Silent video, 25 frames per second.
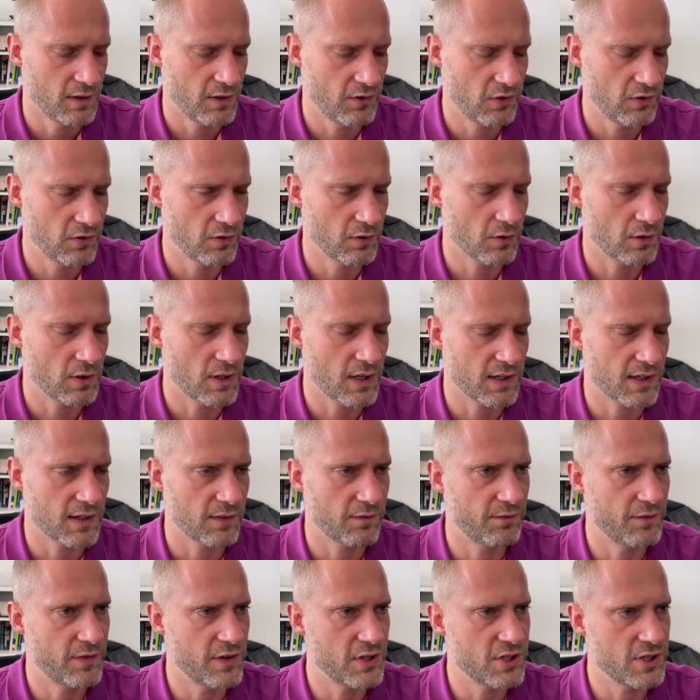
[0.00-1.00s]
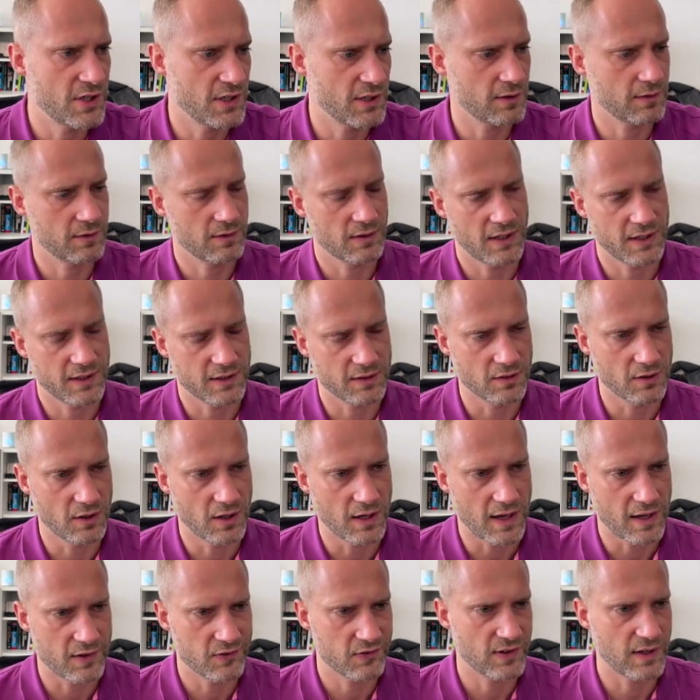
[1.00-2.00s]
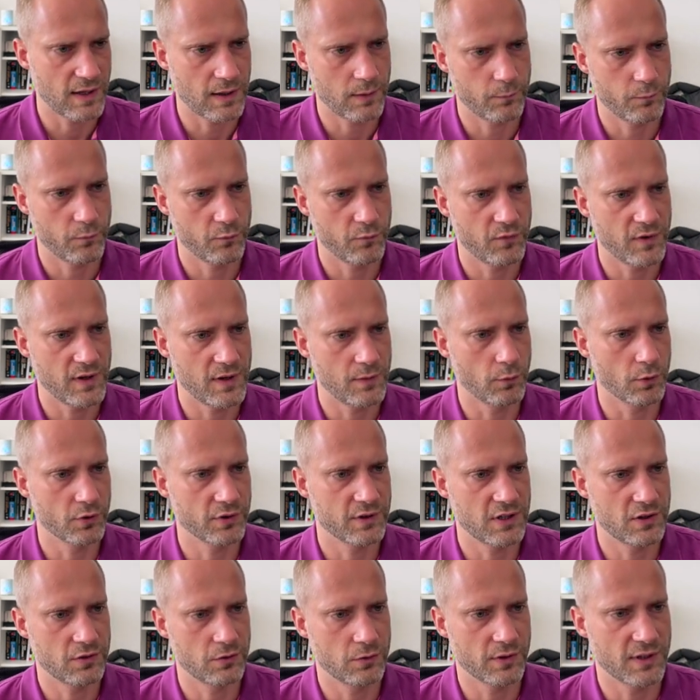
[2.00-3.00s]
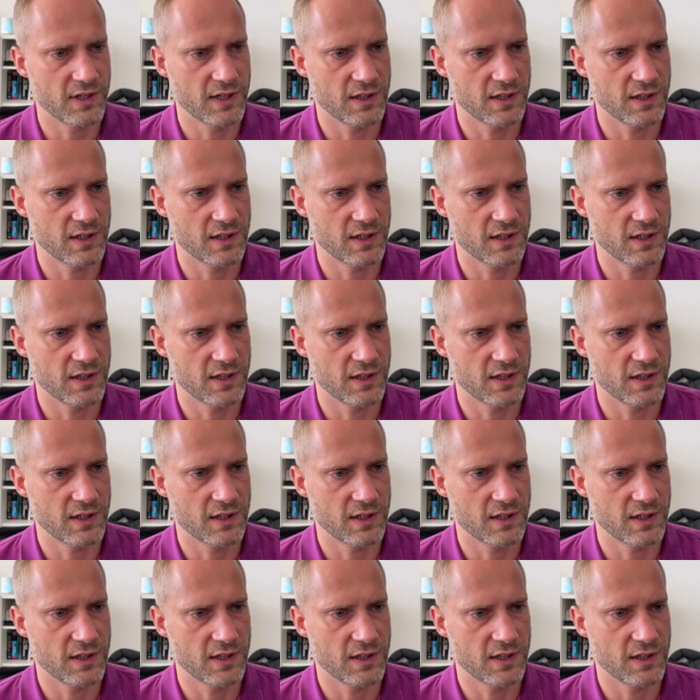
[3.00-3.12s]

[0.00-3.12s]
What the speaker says: This is not like a phishing like the last time we wanted